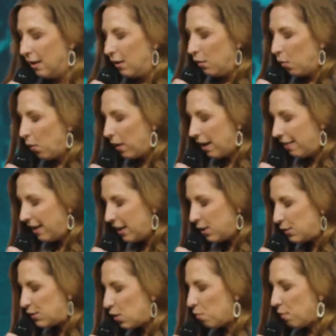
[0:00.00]
Lord, I thank
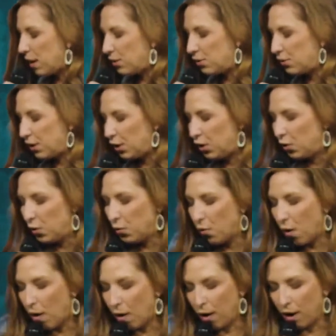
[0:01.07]
you so much that you
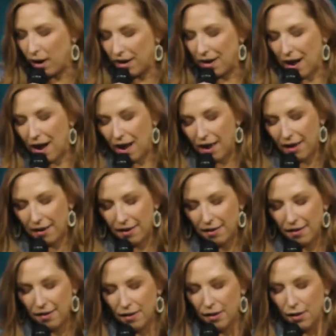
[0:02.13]
are a God
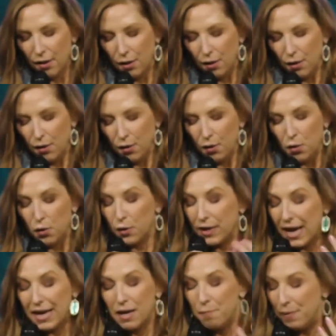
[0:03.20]
who
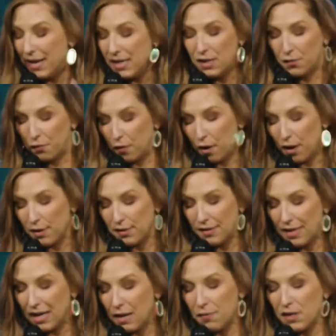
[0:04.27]
created peace for us,
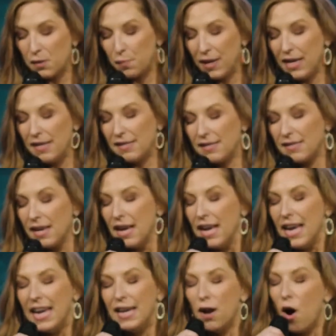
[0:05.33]
to give us peace
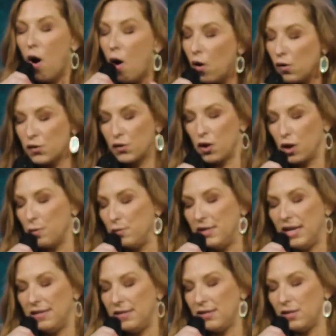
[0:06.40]
in all
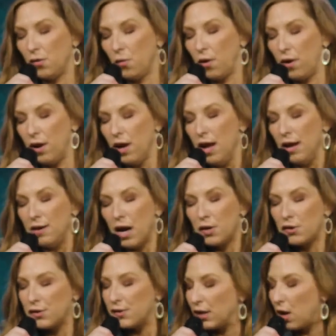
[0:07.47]
circumstances, Lord, not
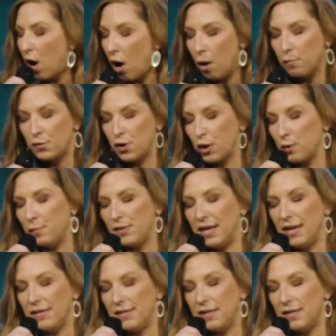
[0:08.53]
just the calm
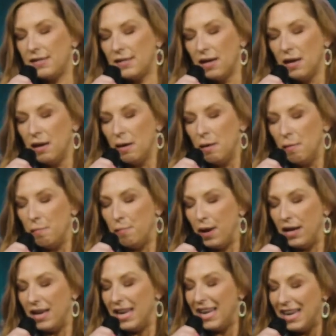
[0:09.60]
circumstances,
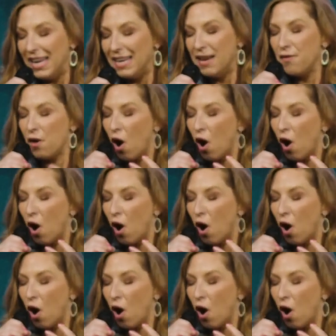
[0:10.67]
but in the